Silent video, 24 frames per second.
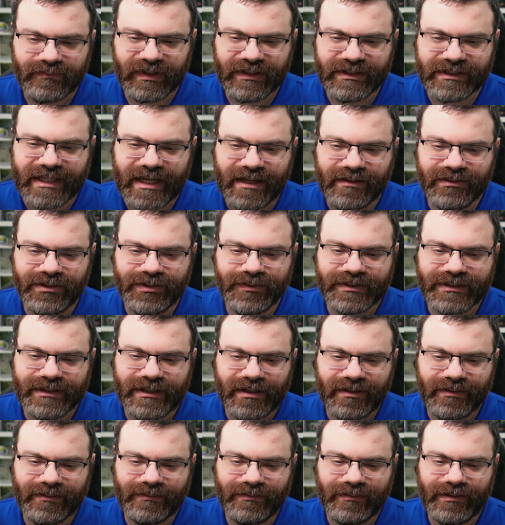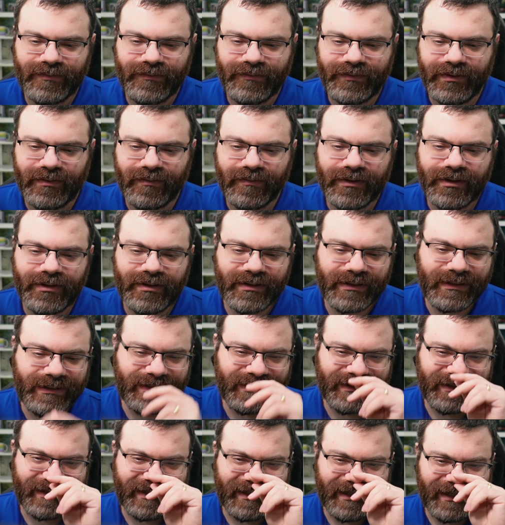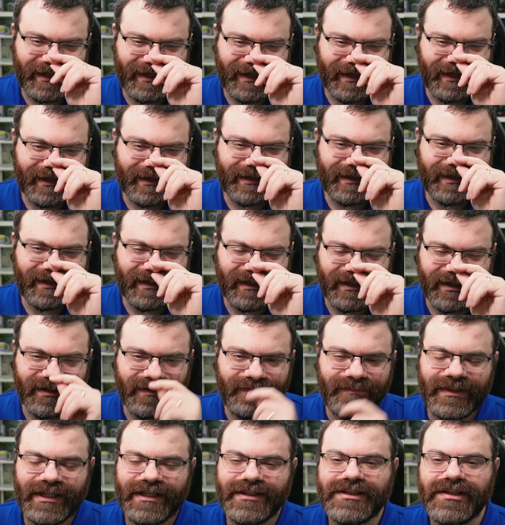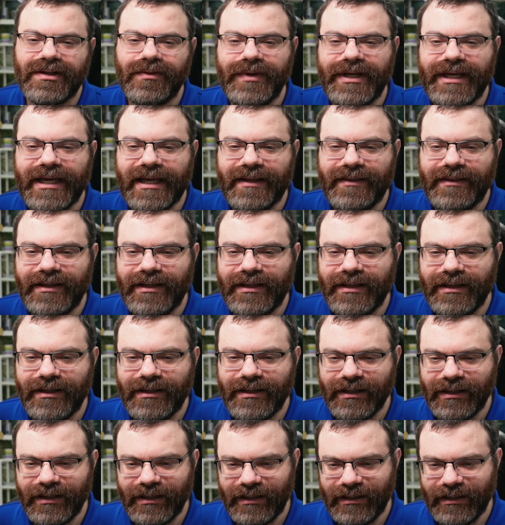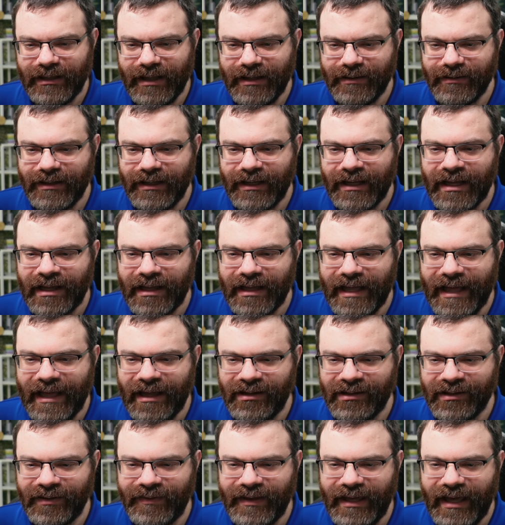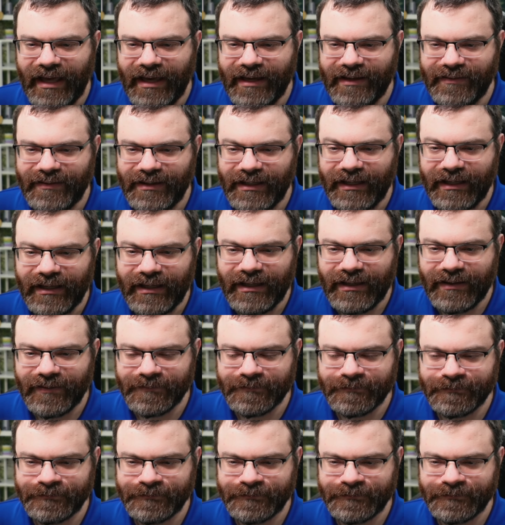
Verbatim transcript: Salut is not a real word. um, and so we get the L and the A and the E.